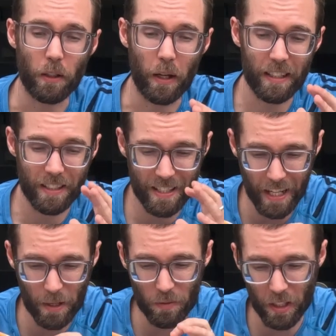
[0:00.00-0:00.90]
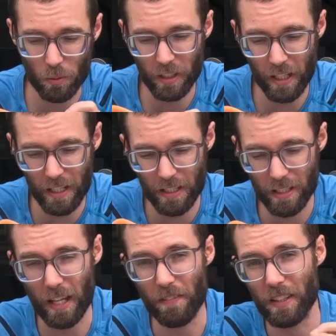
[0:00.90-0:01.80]
I had the same thing with
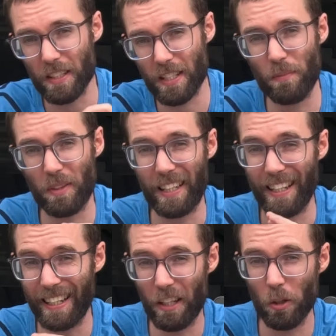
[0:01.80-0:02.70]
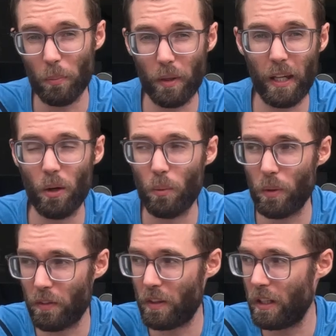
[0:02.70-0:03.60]
this. I've had the same thing a little bit
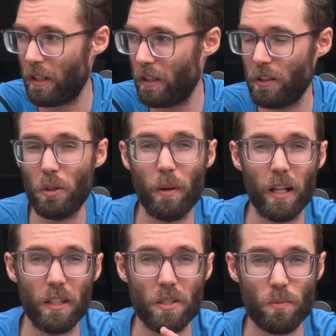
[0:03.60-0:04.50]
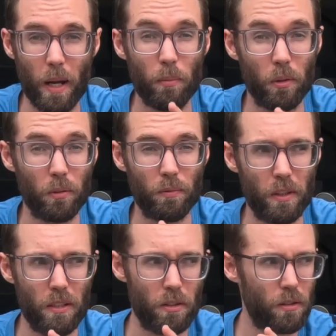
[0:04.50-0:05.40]
with the New Balance Rebel
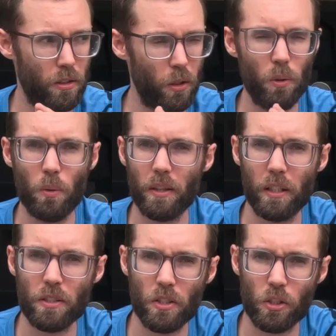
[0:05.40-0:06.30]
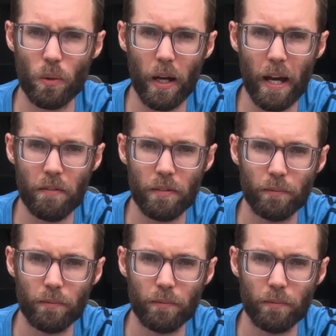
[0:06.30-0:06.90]
V2, I think is the shoe I have,